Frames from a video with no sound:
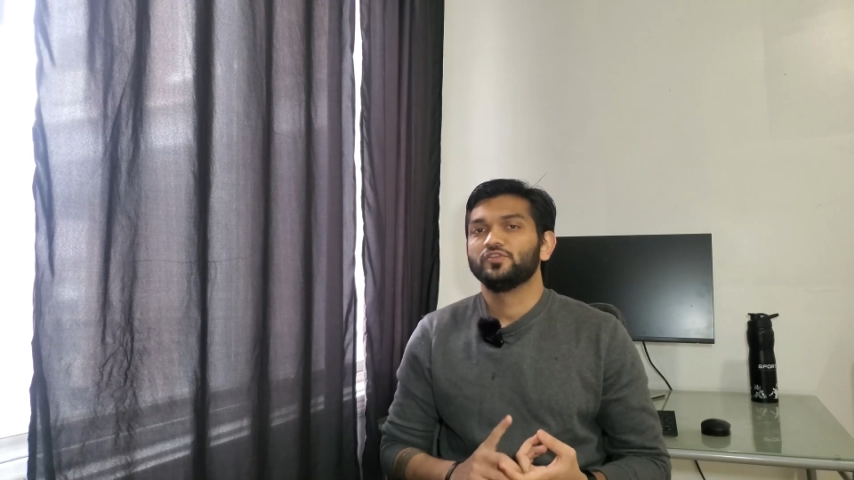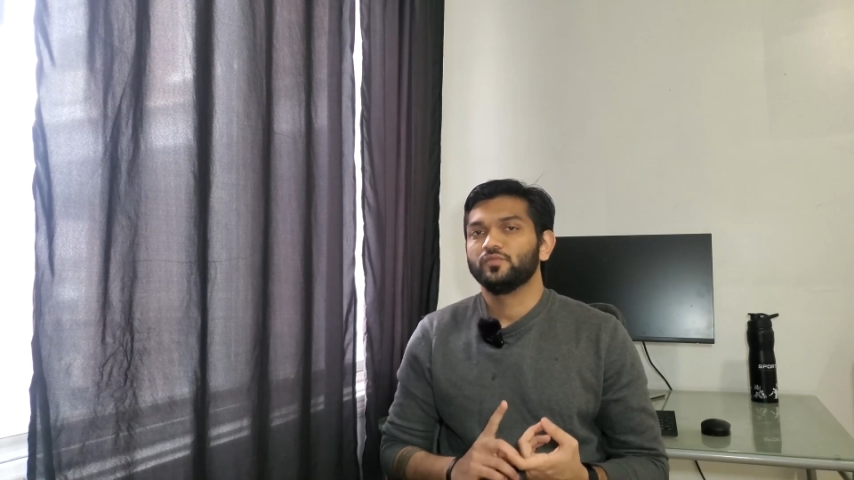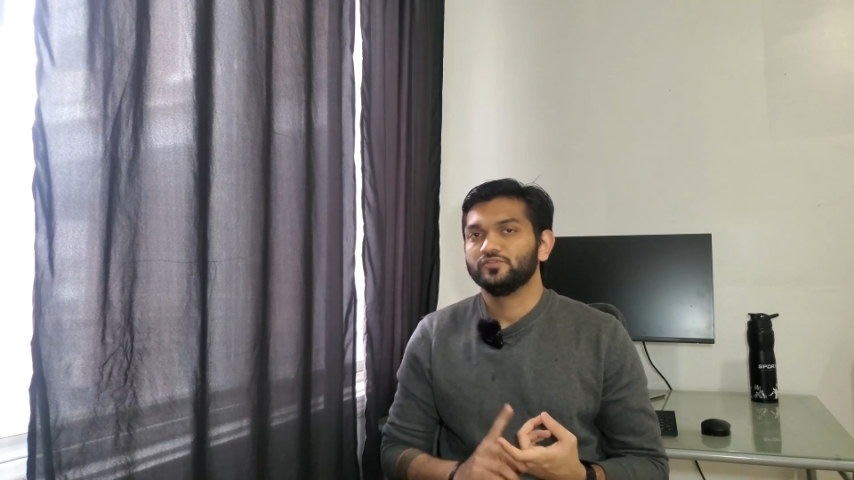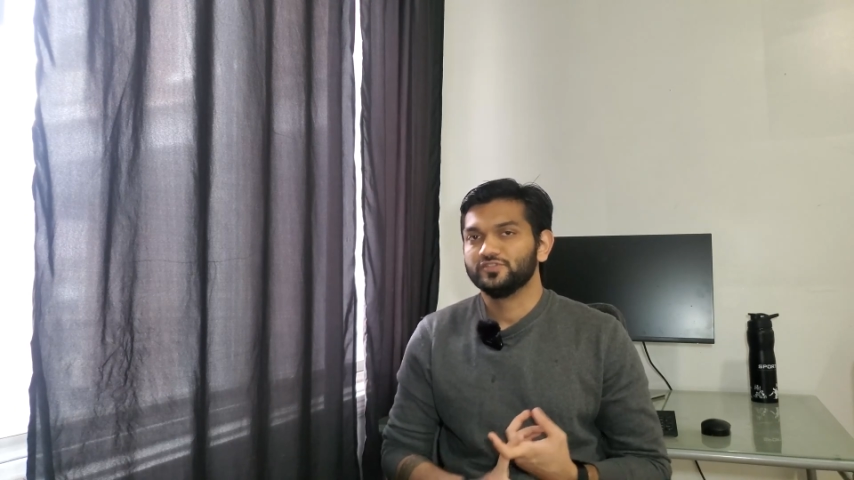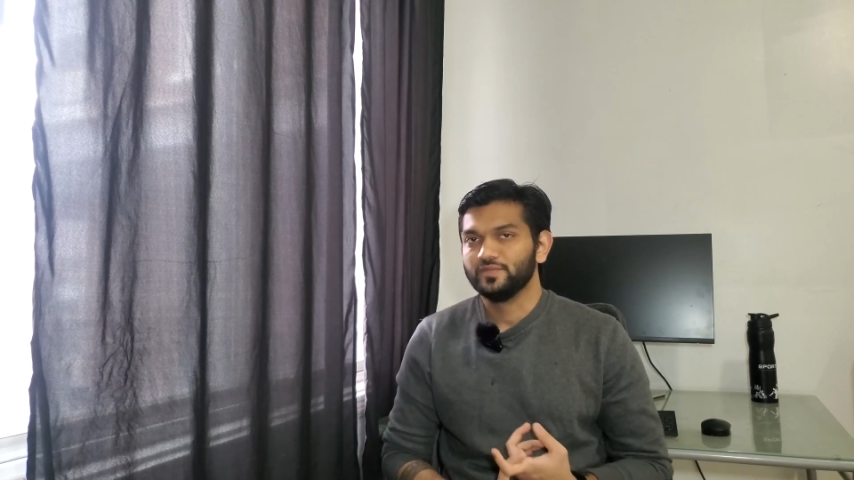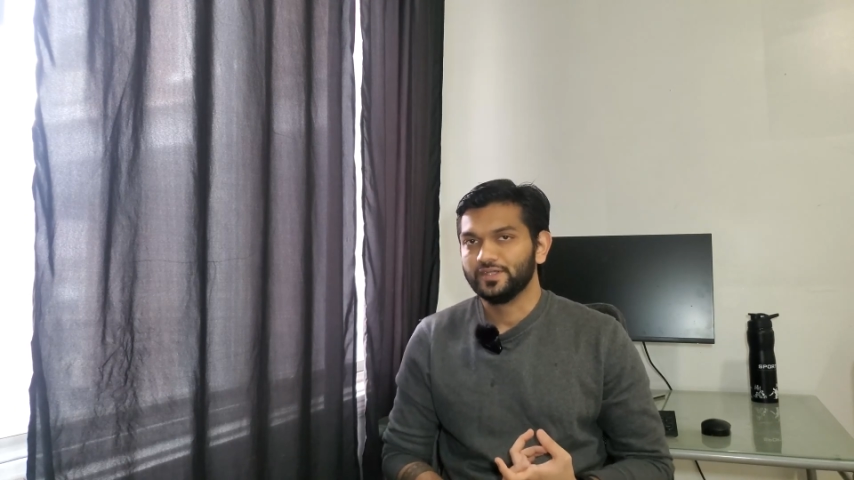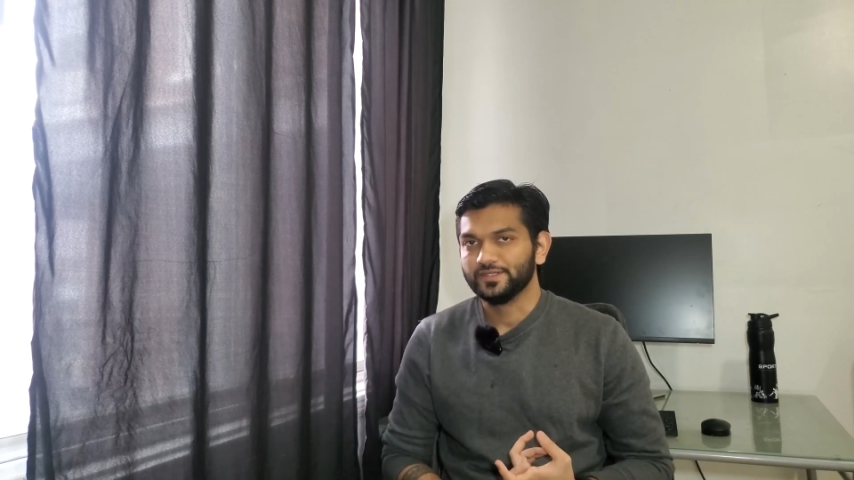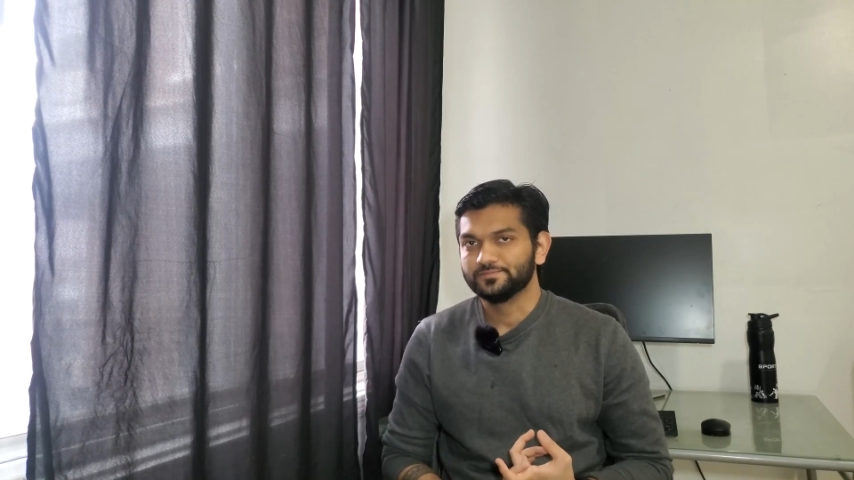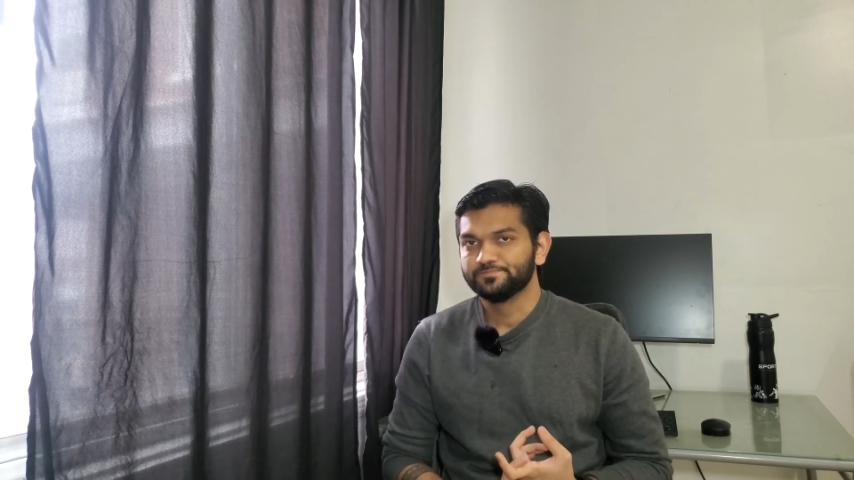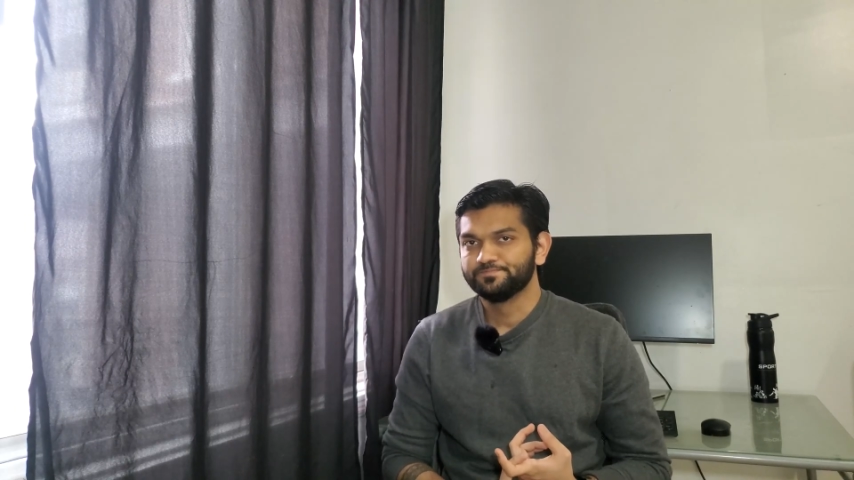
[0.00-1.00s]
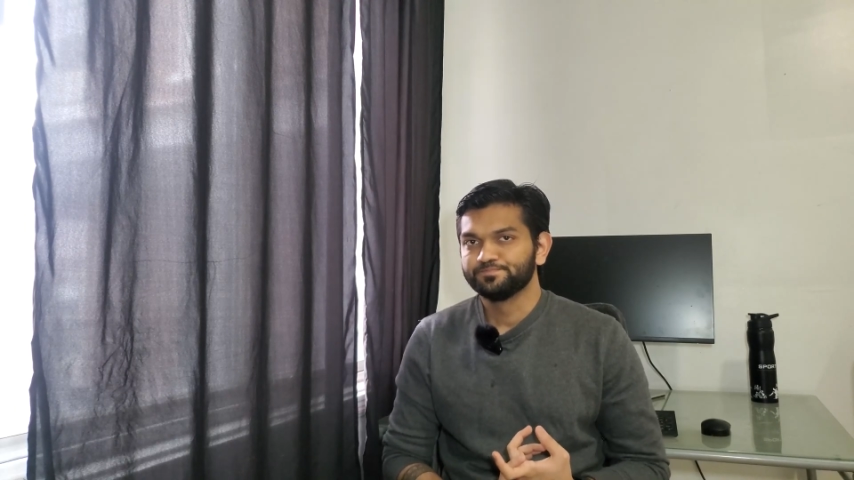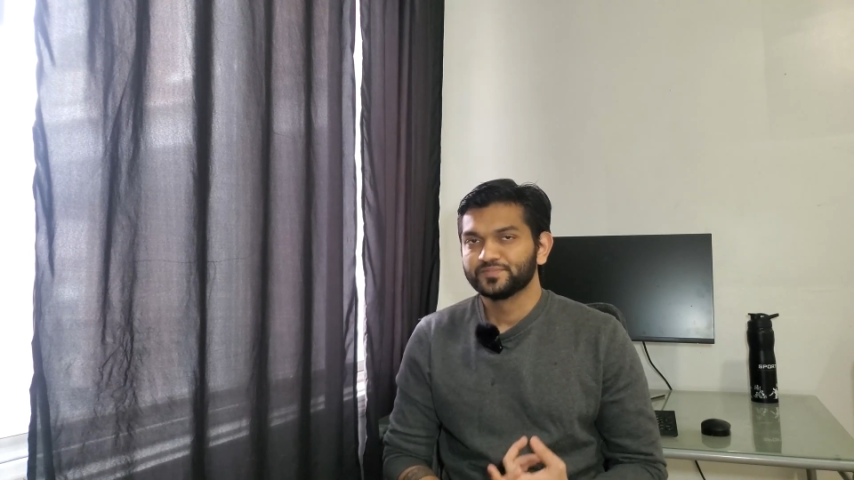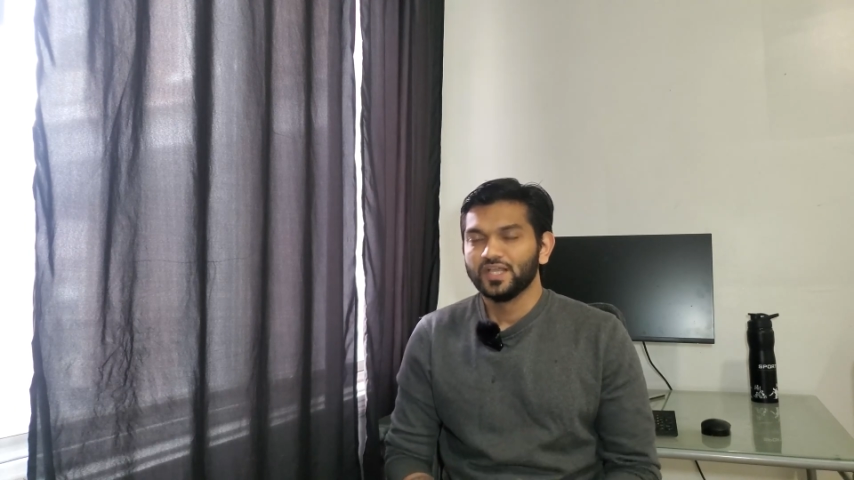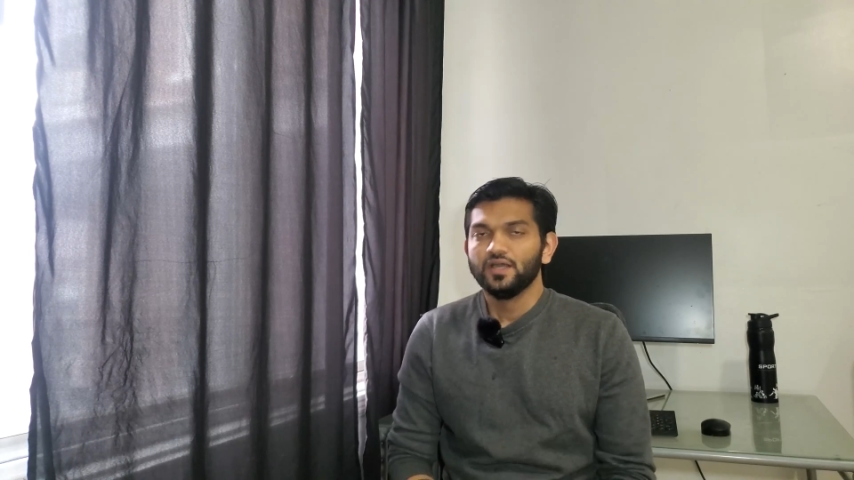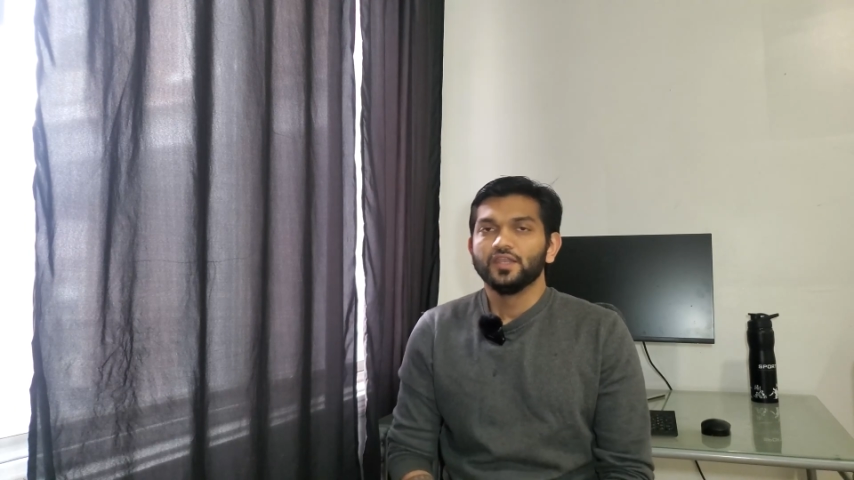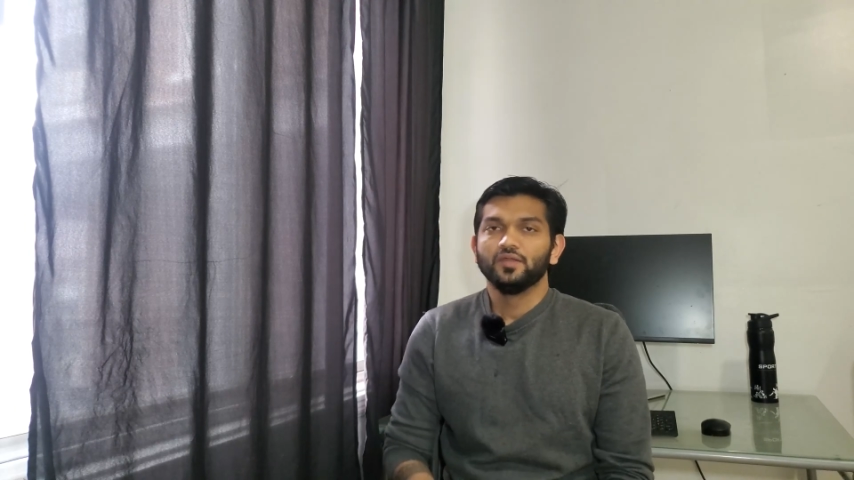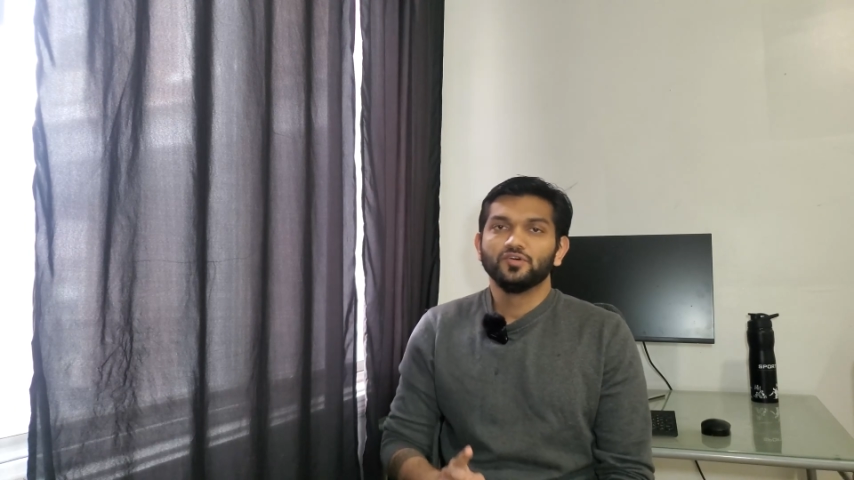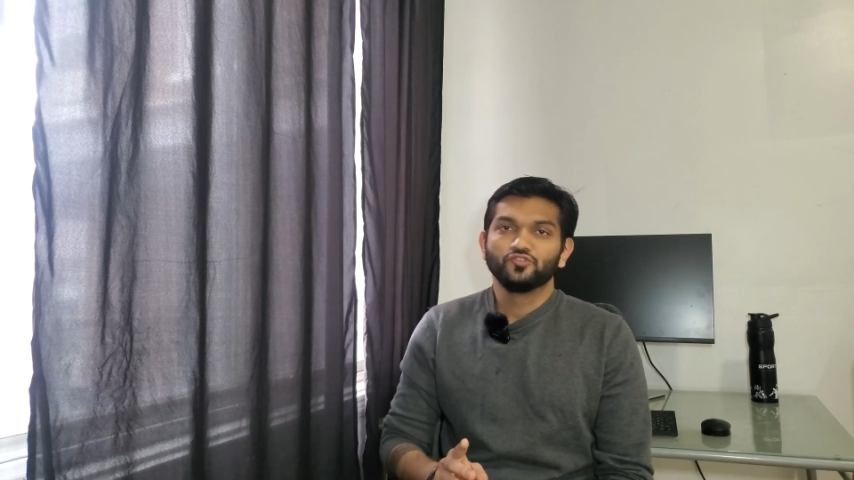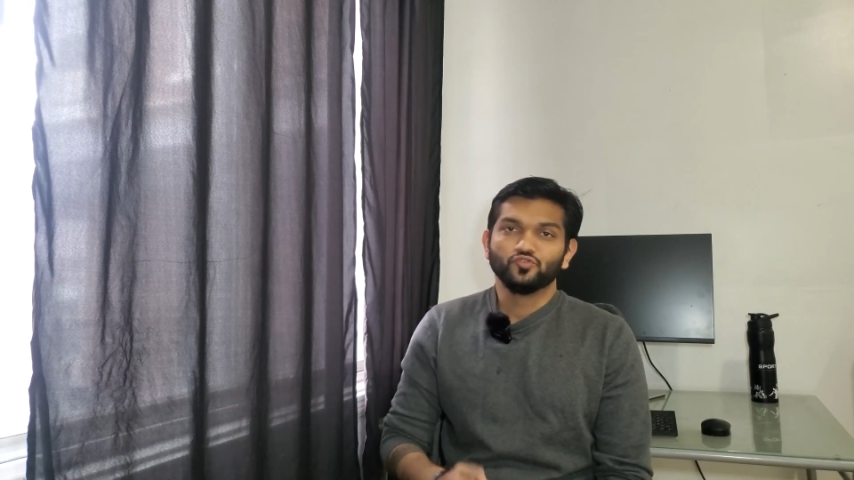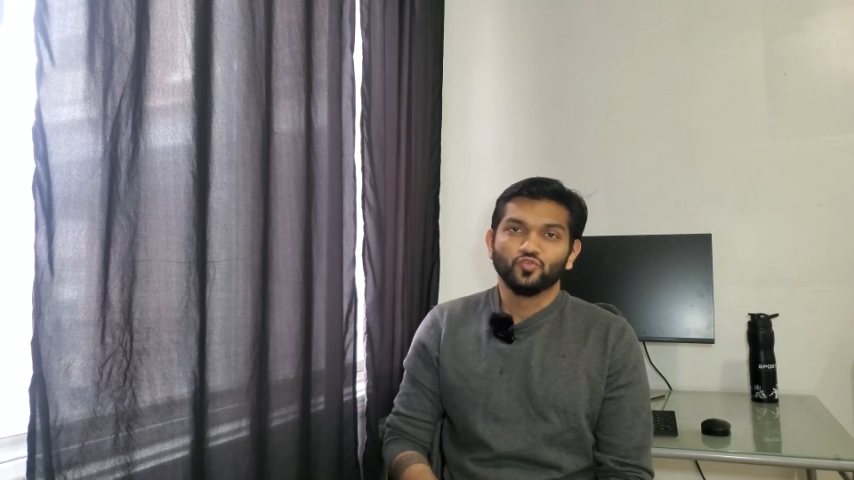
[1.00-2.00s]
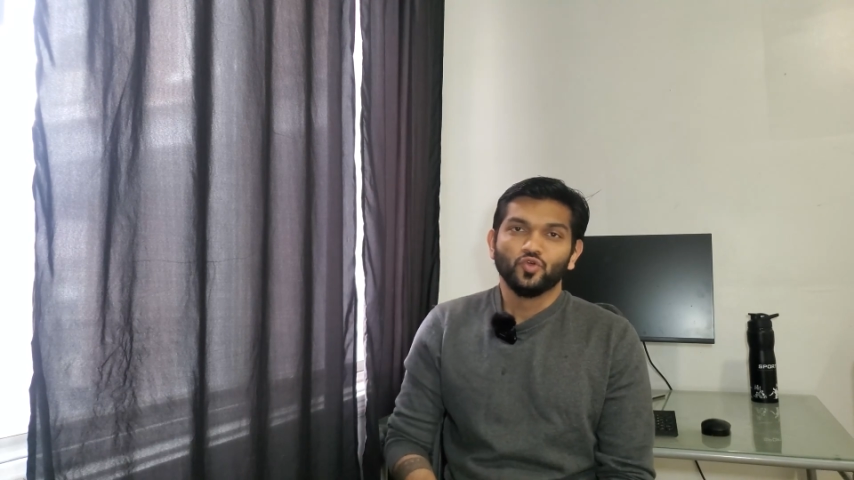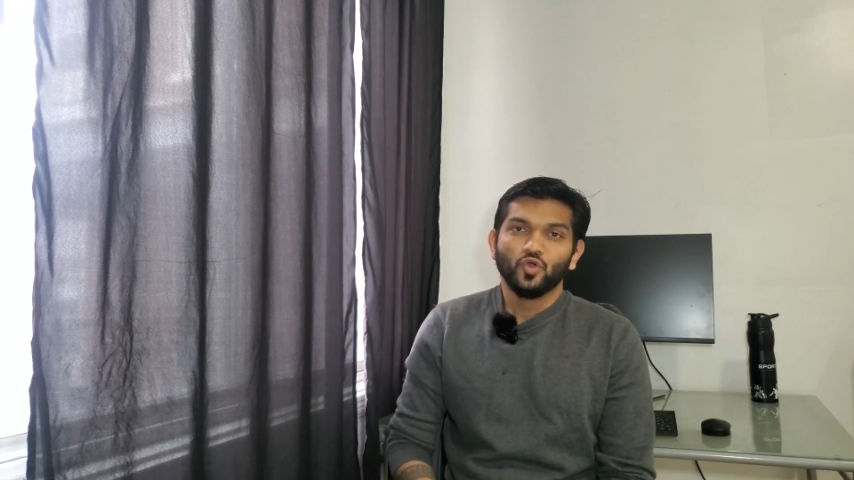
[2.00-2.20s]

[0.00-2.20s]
responsibility? Number two,